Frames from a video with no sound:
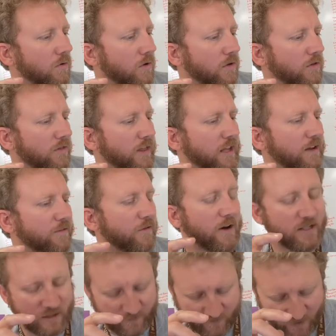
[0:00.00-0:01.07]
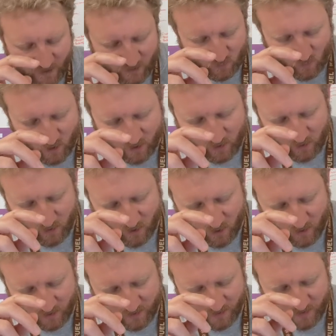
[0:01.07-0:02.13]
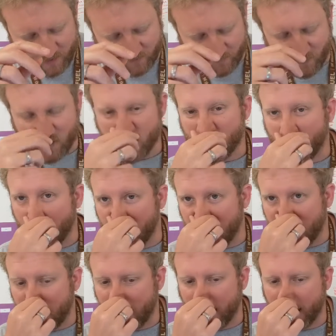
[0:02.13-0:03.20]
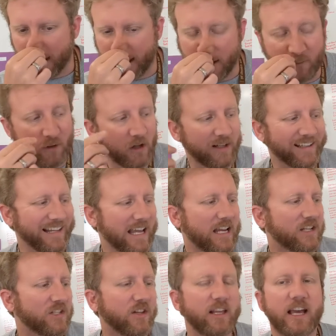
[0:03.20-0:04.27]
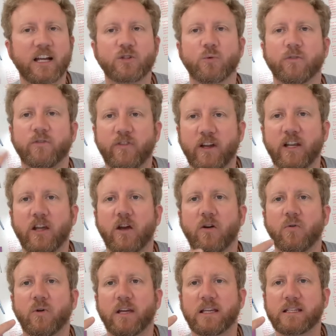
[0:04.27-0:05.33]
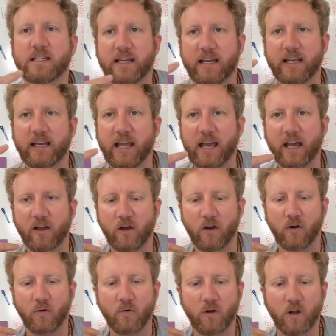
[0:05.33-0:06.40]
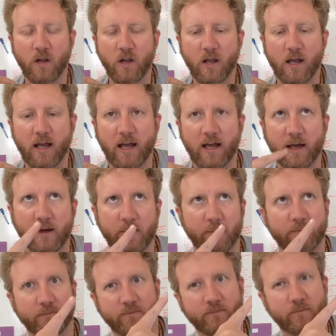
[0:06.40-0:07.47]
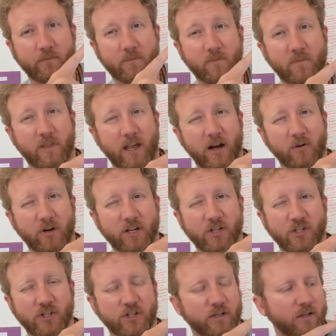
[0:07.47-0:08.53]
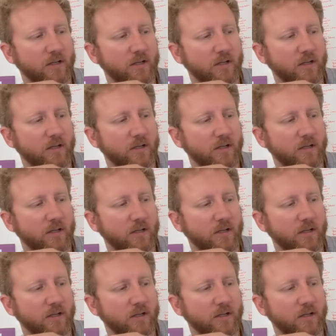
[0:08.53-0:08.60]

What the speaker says: The forensic files waterlog, that's the first one. The link to the actual video is in Echo. There-ish.